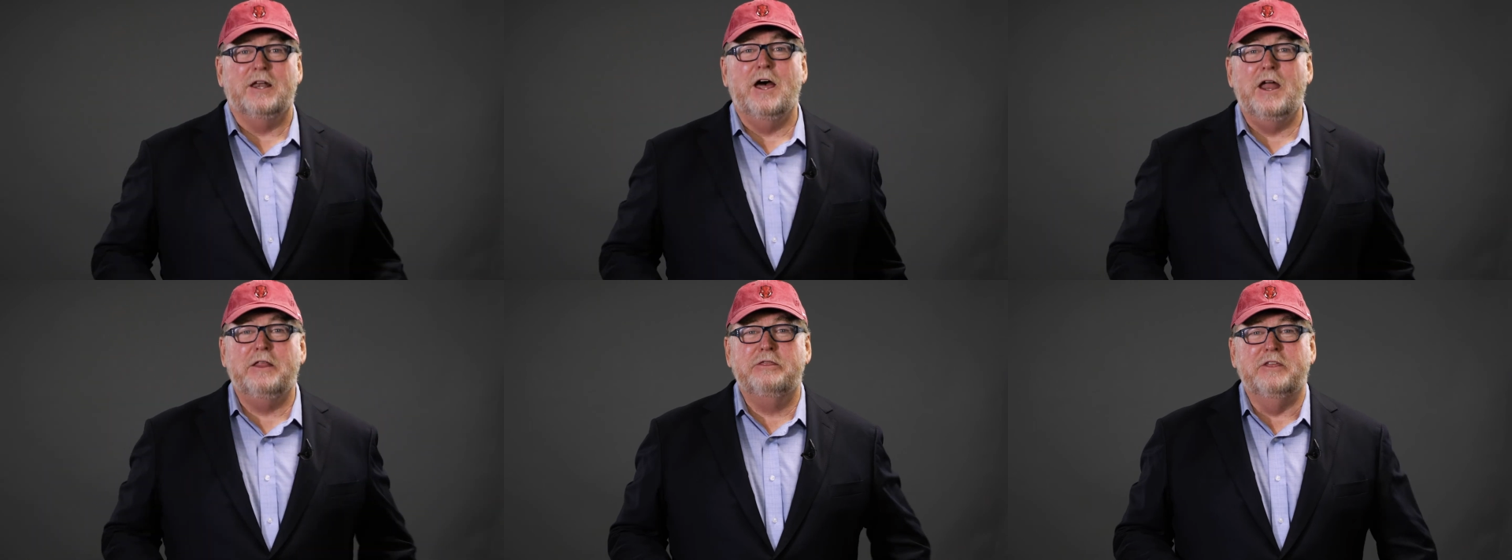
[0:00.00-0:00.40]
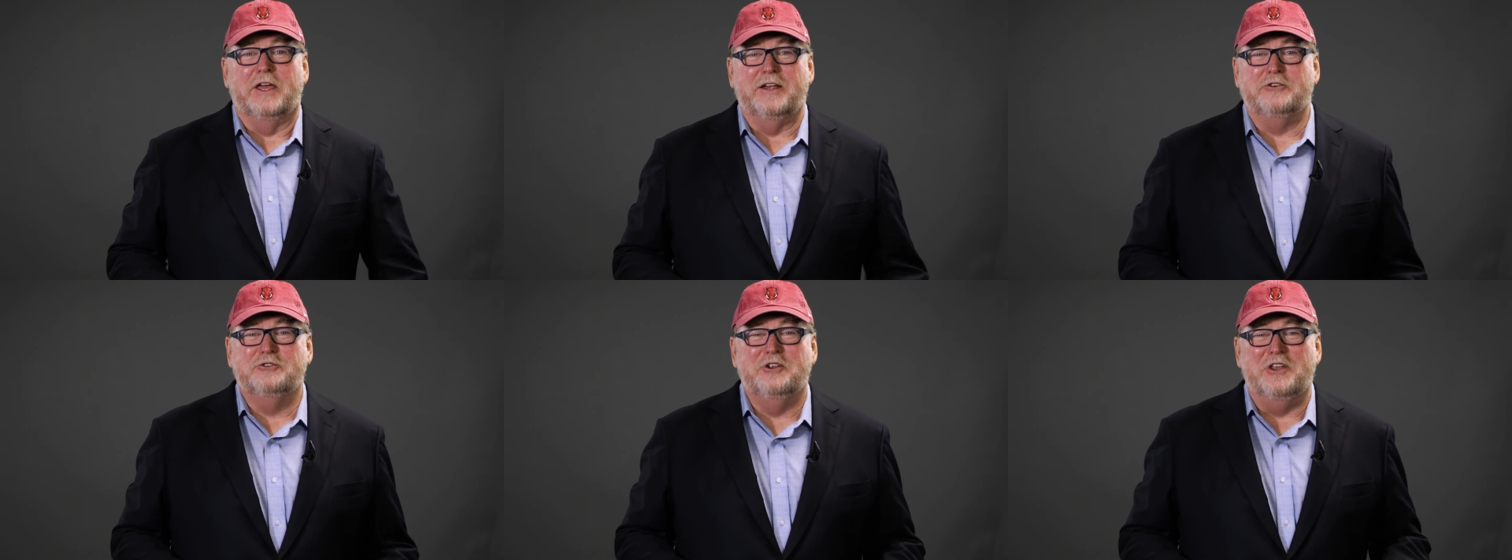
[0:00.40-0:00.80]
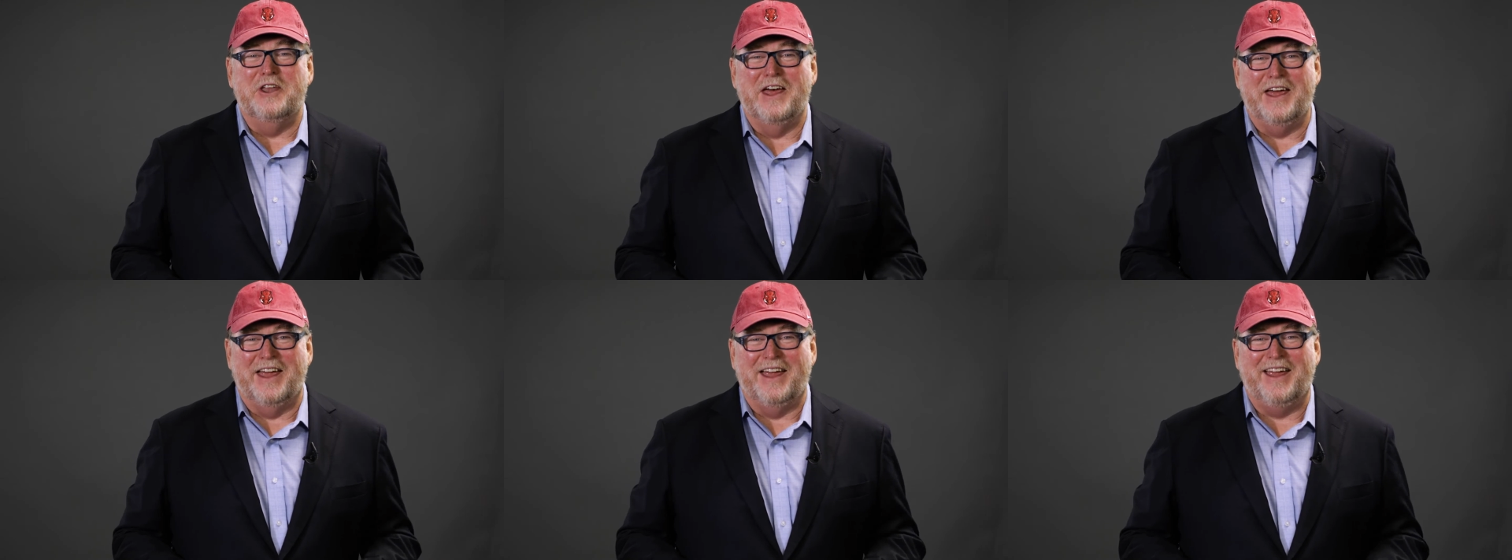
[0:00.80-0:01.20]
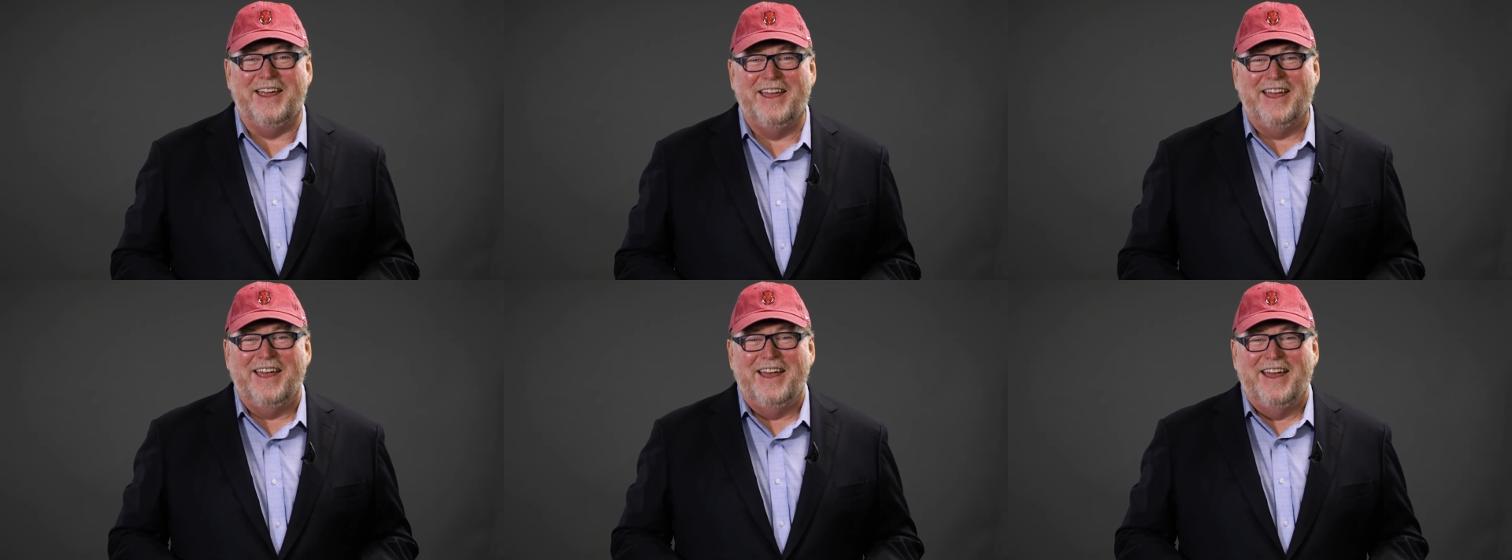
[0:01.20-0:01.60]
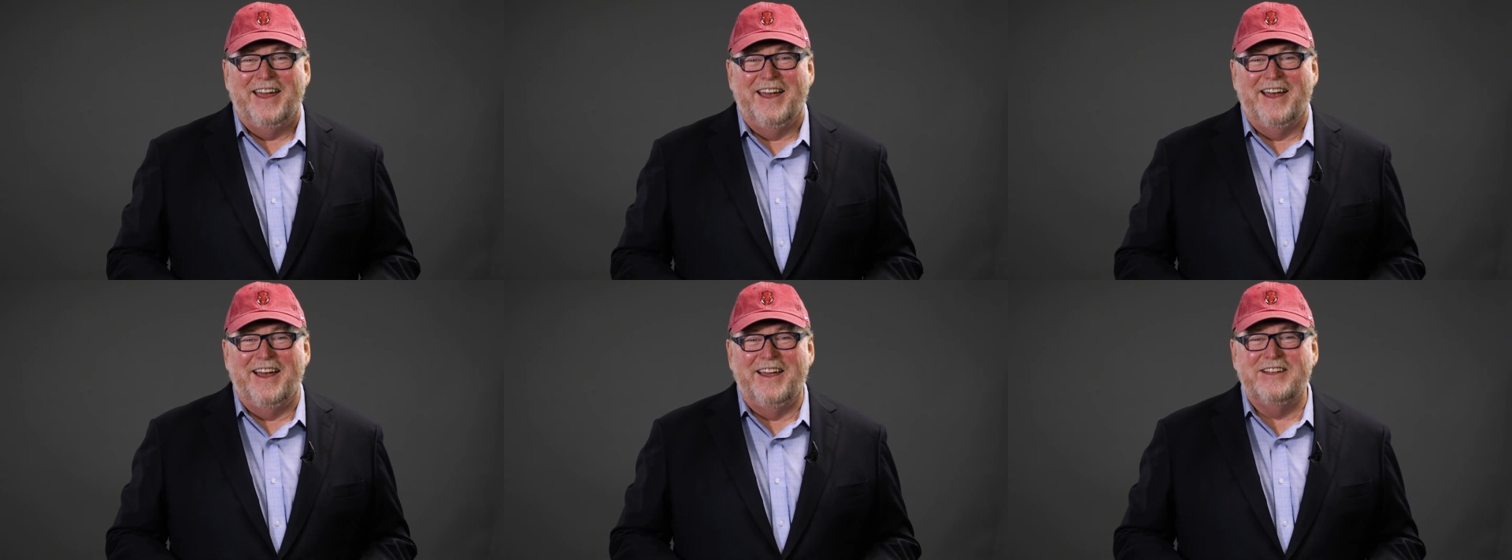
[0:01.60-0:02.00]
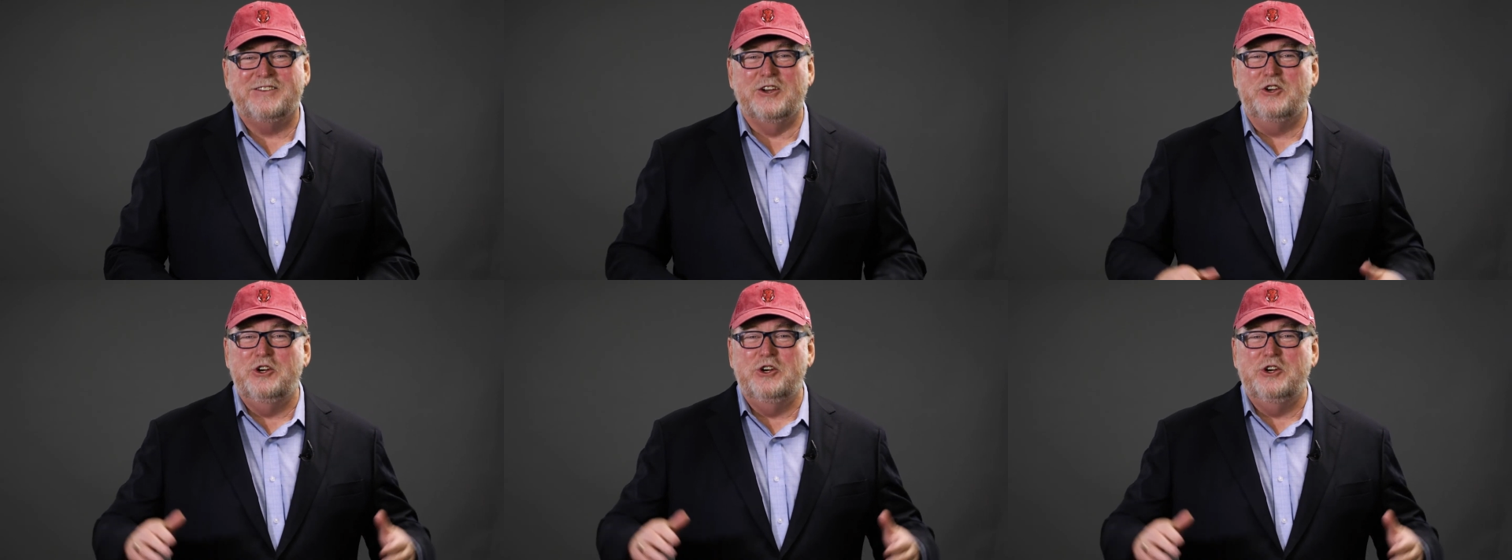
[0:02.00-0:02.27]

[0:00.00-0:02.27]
a lot of things today. It's